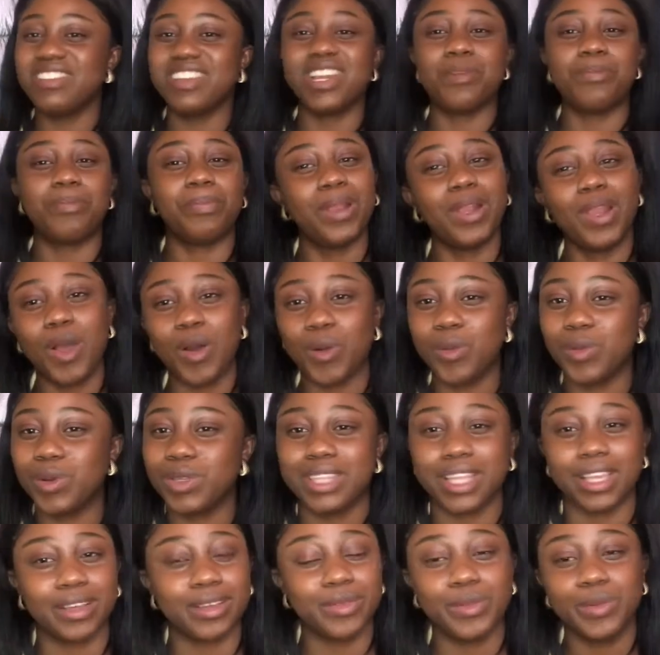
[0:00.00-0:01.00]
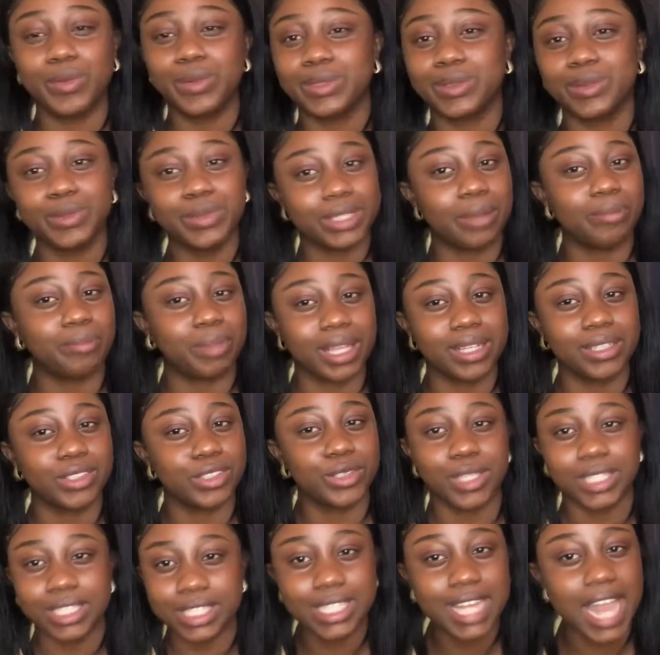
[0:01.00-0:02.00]
Even a pillow with a
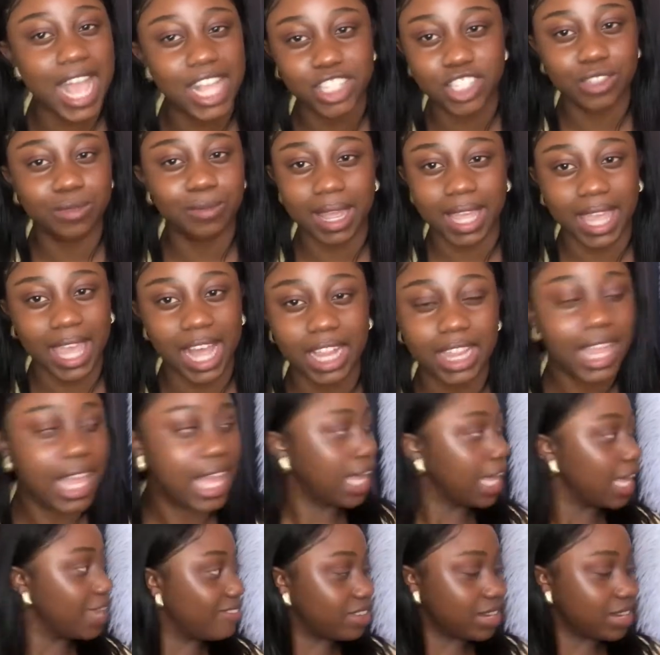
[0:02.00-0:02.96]
belt, you're snatched, my gal.